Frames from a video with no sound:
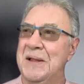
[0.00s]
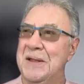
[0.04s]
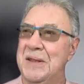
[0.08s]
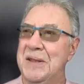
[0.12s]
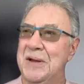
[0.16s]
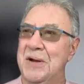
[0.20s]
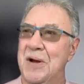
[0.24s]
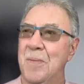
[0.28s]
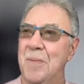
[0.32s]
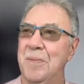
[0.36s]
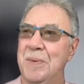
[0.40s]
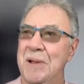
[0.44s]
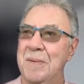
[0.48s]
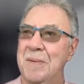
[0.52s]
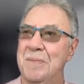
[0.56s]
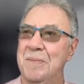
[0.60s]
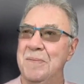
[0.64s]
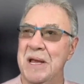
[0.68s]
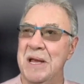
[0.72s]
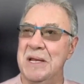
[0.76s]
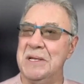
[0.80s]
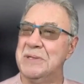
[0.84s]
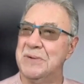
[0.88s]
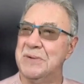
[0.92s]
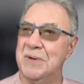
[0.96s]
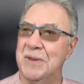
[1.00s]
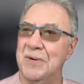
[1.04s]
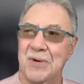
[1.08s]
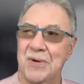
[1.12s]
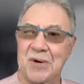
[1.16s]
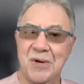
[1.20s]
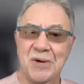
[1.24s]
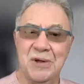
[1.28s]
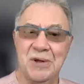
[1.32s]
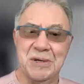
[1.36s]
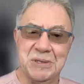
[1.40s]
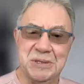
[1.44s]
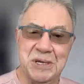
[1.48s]
go play bass with the
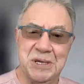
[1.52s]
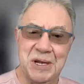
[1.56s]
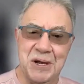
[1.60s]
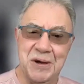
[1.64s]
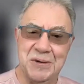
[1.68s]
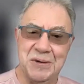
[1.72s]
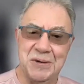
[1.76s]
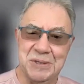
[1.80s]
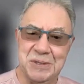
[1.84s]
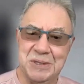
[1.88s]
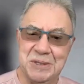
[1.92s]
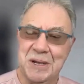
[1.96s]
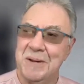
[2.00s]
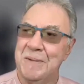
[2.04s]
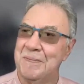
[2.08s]
Rolling Stones?